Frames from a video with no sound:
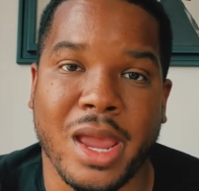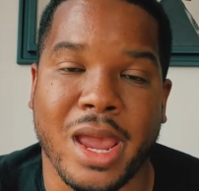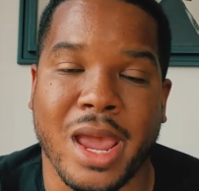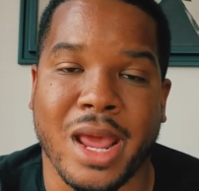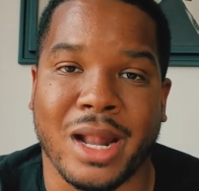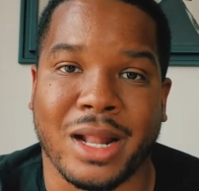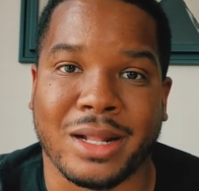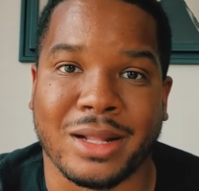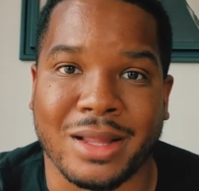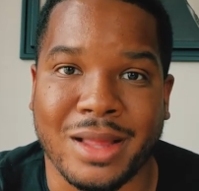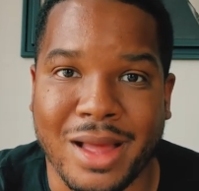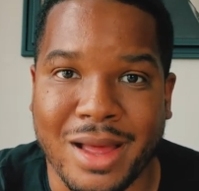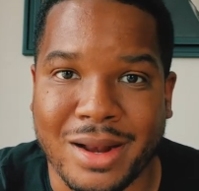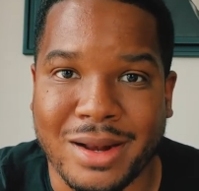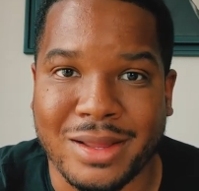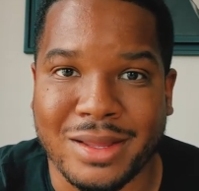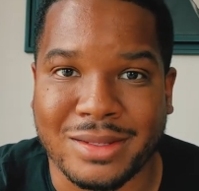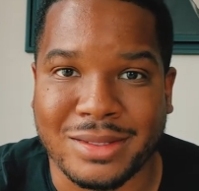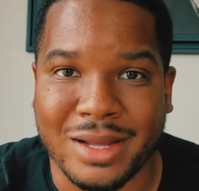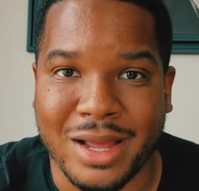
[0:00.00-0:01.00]
And a
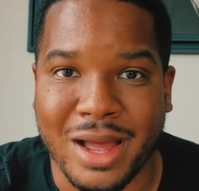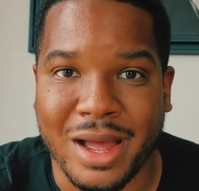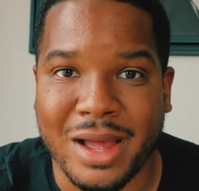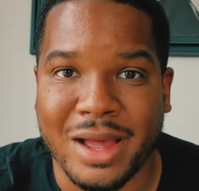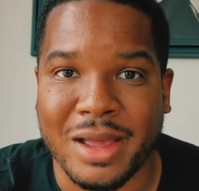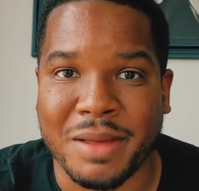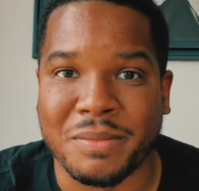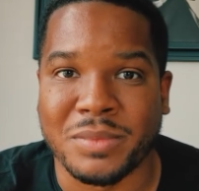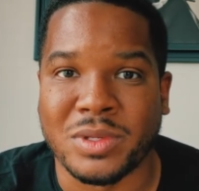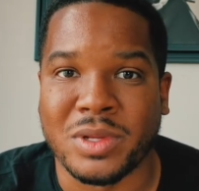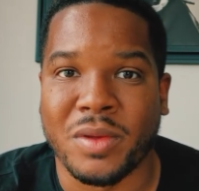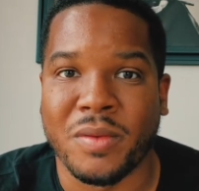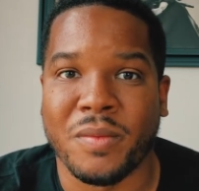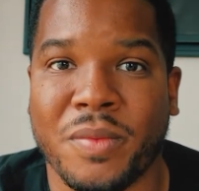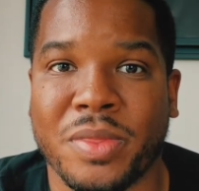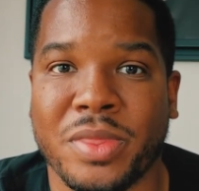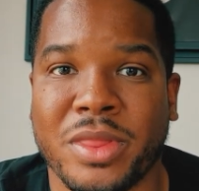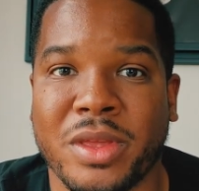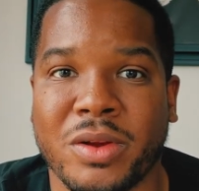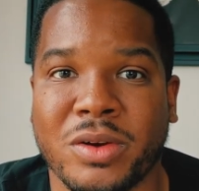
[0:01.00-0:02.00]
lot of the times,
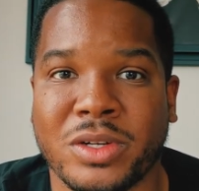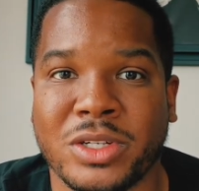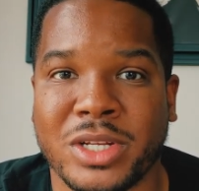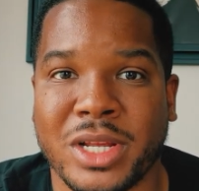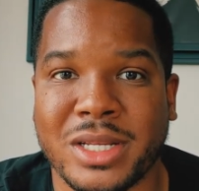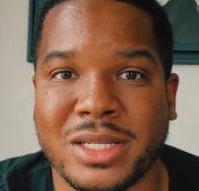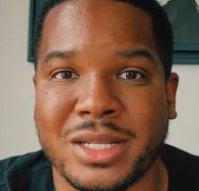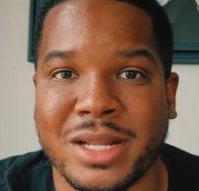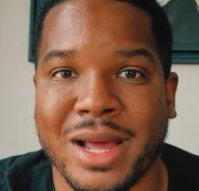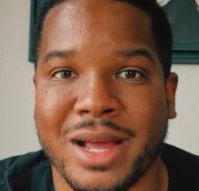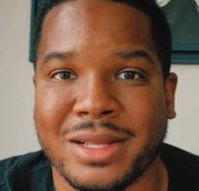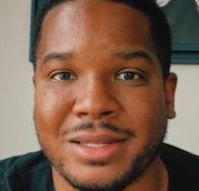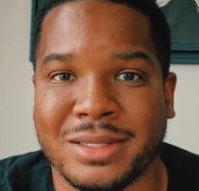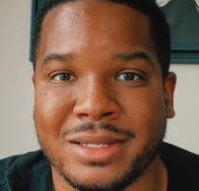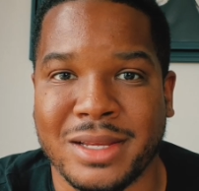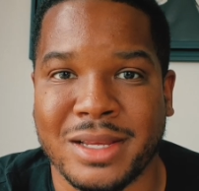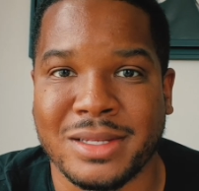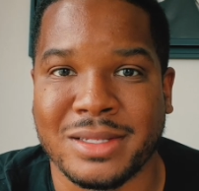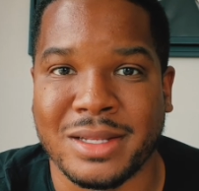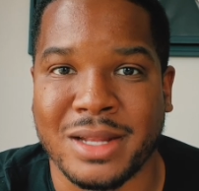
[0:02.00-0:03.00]
they're just not
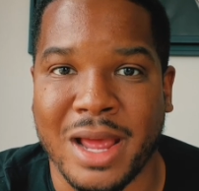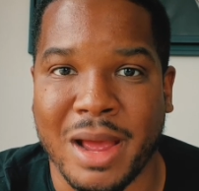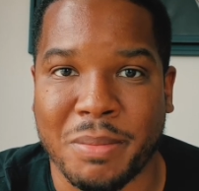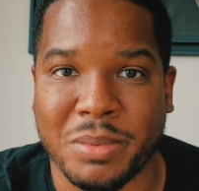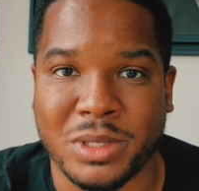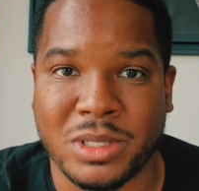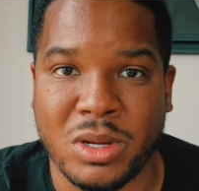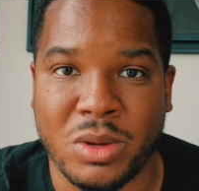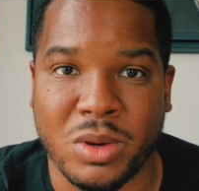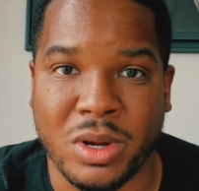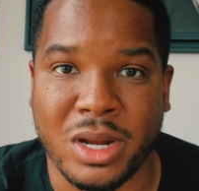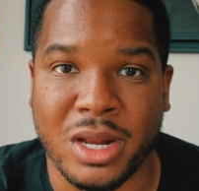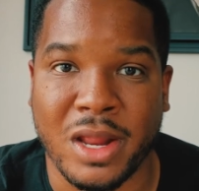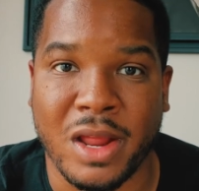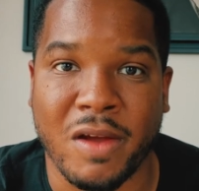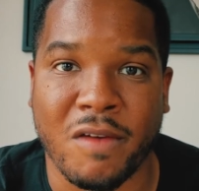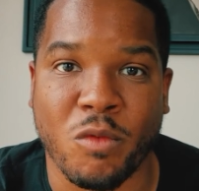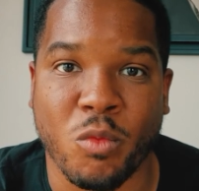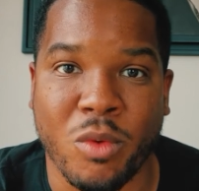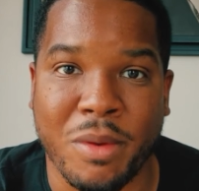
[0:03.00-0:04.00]
seizing the
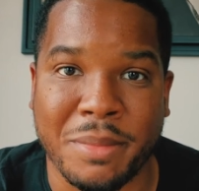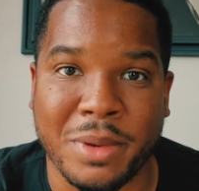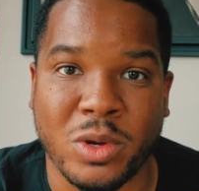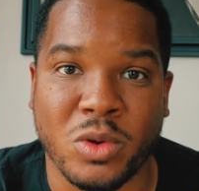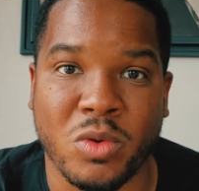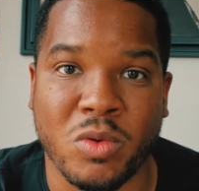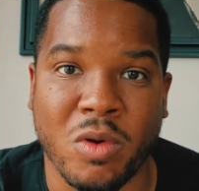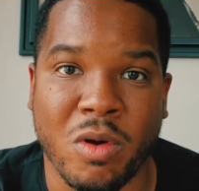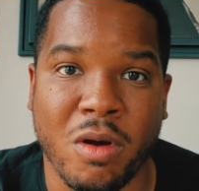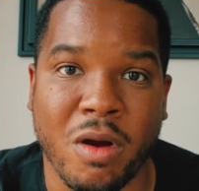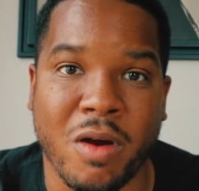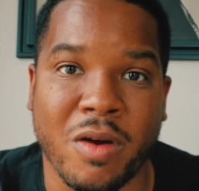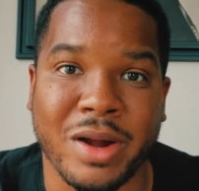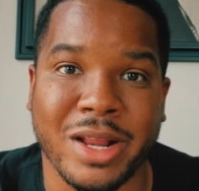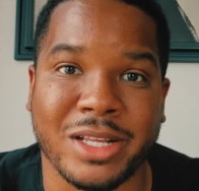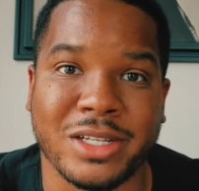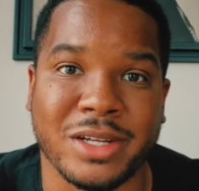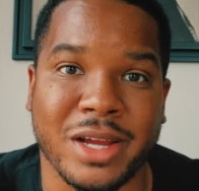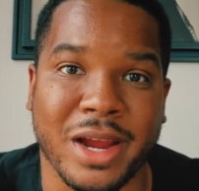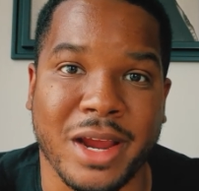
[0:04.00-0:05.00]
opportunity of women who are
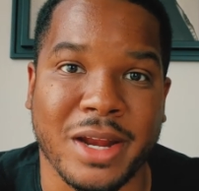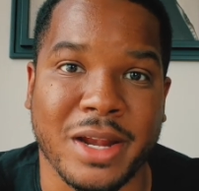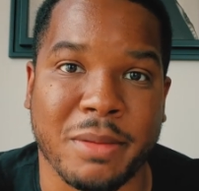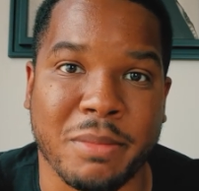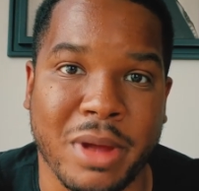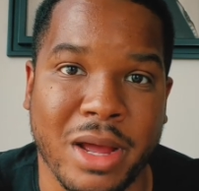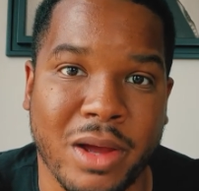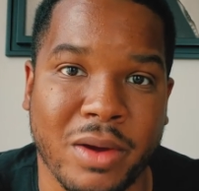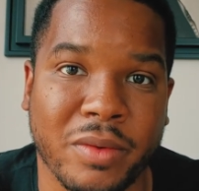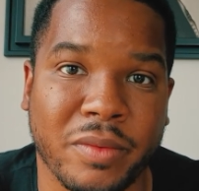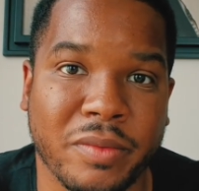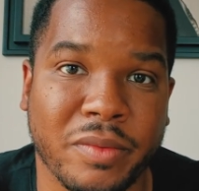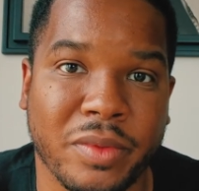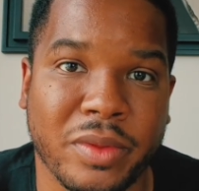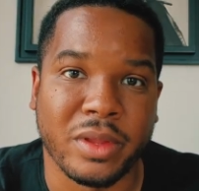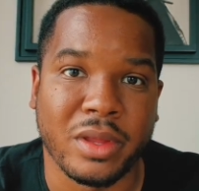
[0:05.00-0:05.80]
already checking them out.